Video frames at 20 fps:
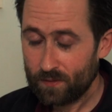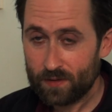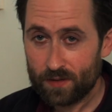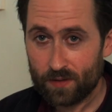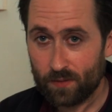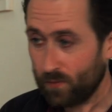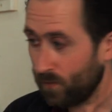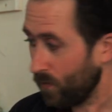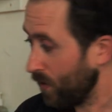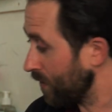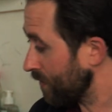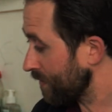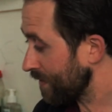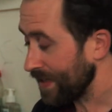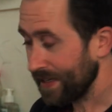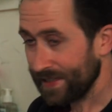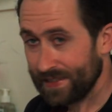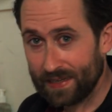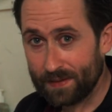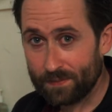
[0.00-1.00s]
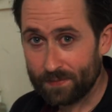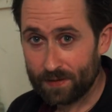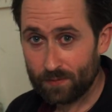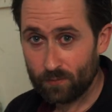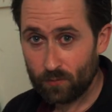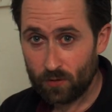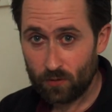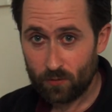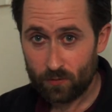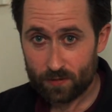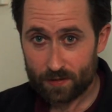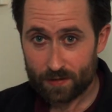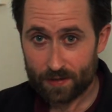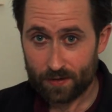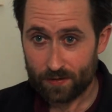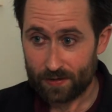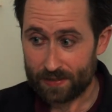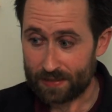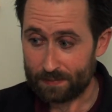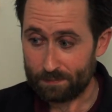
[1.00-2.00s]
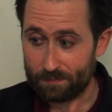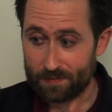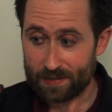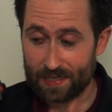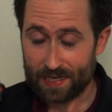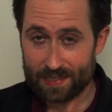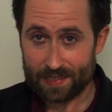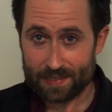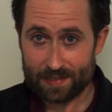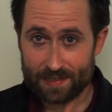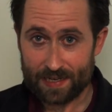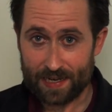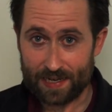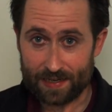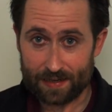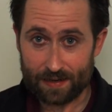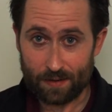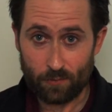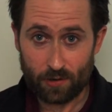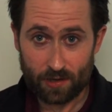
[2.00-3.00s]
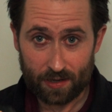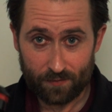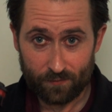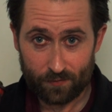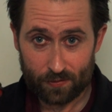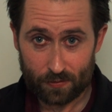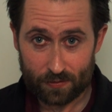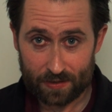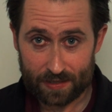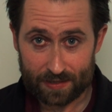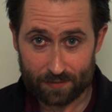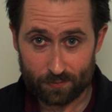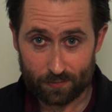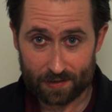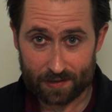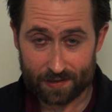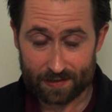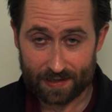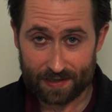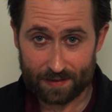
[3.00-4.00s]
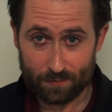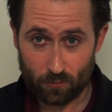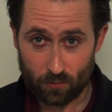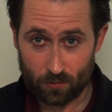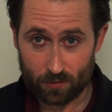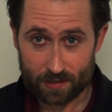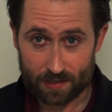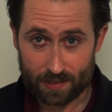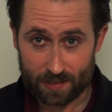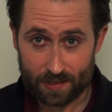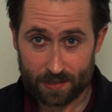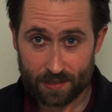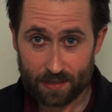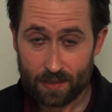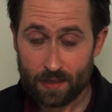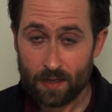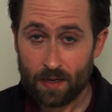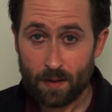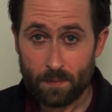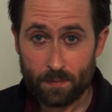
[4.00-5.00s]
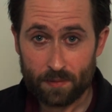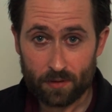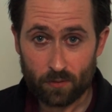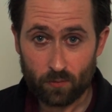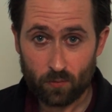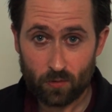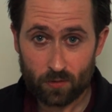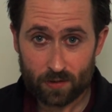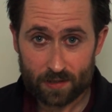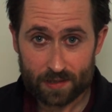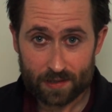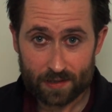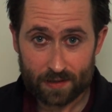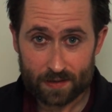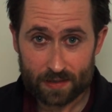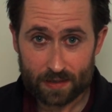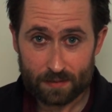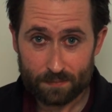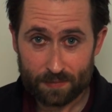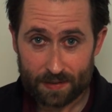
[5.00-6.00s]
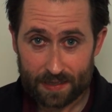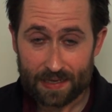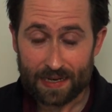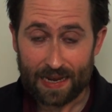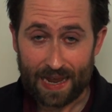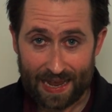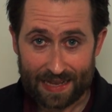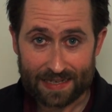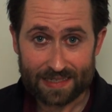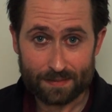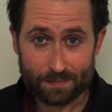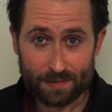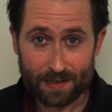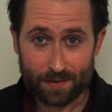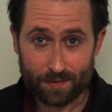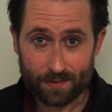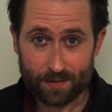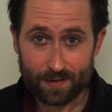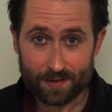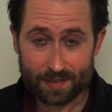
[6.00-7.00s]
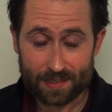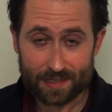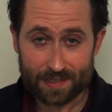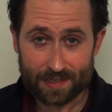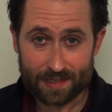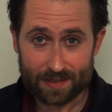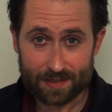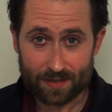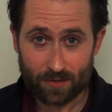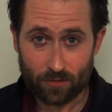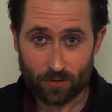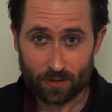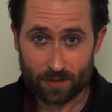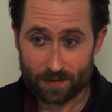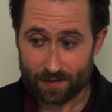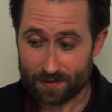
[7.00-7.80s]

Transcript: So whilst that's happening, we're also going to take this tank and we're going to fill this with the same water, but the water is going to be at about 36 degrees